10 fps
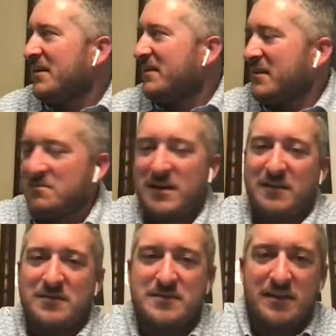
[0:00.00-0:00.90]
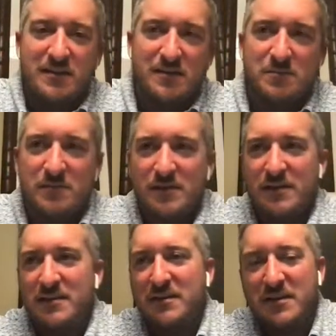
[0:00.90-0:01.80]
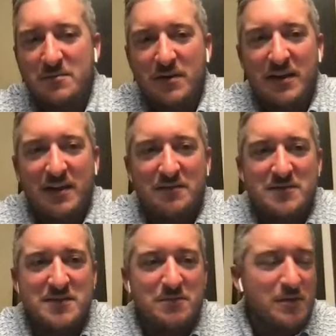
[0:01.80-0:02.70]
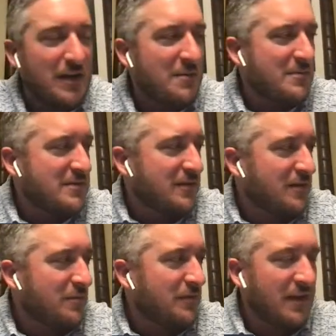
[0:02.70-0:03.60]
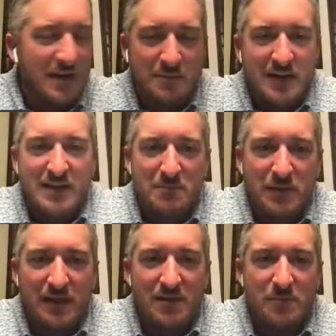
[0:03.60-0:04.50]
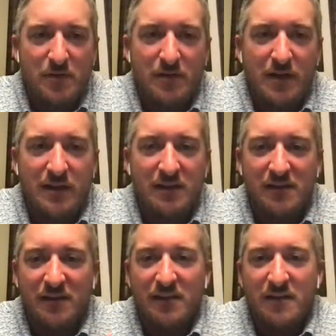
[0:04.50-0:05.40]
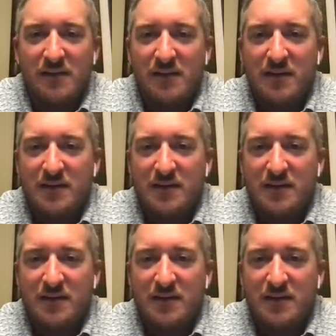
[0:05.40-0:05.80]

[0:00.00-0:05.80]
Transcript: think I might have to stay up. I think I might have to see what happens here, but then I'm gonna end up being up all night. And